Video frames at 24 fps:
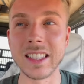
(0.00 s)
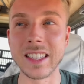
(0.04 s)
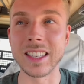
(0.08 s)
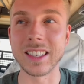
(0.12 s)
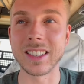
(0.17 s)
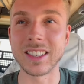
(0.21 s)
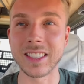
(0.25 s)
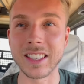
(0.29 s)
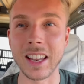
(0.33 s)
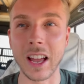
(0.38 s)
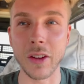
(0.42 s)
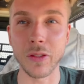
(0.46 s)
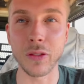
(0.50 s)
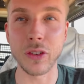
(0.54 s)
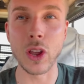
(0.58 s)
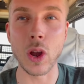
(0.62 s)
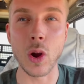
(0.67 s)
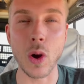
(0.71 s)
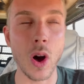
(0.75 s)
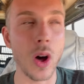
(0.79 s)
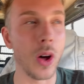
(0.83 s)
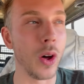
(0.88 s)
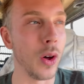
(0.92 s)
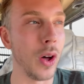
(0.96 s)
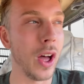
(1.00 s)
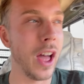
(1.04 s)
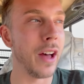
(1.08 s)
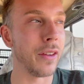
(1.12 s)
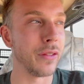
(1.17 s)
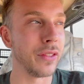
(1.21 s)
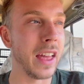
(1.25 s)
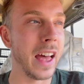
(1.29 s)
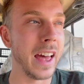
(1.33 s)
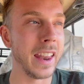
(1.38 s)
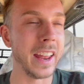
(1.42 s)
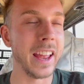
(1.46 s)
and stuff. You all
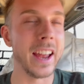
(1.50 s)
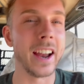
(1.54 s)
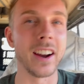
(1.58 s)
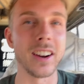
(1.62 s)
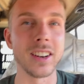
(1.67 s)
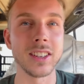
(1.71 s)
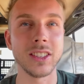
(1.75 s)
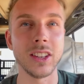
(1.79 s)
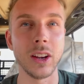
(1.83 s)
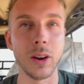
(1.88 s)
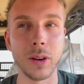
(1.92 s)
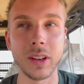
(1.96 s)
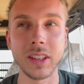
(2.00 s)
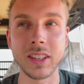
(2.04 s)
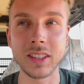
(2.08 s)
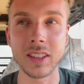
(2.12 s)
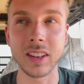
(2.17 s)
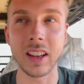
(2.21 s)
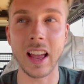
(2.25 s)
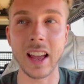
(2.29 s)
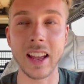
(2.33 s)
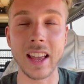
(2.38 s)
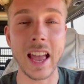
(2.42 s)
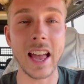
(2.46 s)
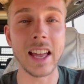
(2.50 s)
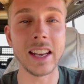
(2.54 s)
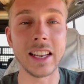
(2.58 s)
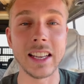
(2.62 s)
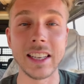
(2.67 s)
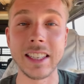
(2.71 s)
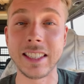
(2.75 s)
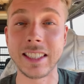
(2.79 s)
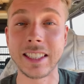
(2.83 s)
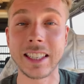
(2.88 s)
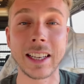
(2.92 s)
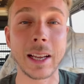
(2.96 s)
have that here, so it's again
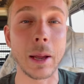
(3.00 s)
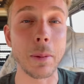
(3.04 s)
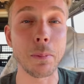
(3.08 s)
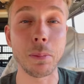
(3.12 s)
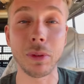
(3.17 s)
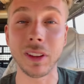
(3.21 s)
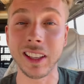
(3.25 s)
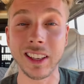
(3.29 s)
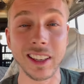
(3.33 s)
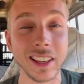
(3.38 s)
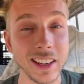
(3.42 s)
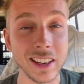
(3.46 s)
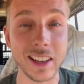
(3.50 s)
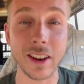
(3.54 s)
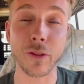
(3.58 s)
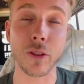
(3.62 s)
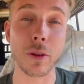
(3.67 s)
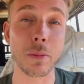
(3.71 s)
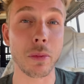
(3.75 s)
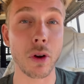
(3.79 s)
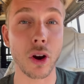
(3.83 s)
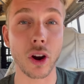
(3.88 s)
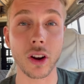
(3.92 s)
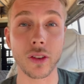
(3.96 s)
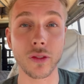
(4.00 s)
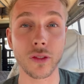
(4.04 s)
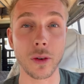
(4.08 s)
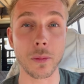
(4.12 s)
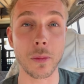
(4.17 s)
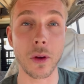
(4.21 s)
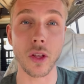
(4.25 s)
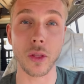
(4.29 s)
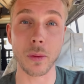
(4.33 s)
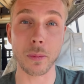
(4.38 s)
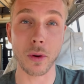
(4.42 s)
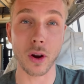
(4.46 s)
a complete different park from
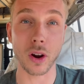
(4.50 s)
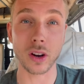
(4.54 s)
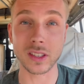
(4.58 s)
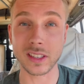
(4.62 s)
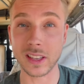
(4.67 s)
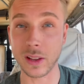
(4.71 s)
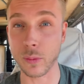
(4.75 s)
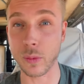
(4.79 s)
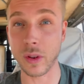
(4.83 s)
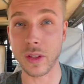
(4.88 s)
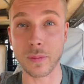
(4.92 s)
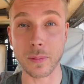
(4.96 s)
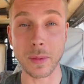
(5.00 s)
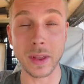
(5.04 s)
all the parks that we've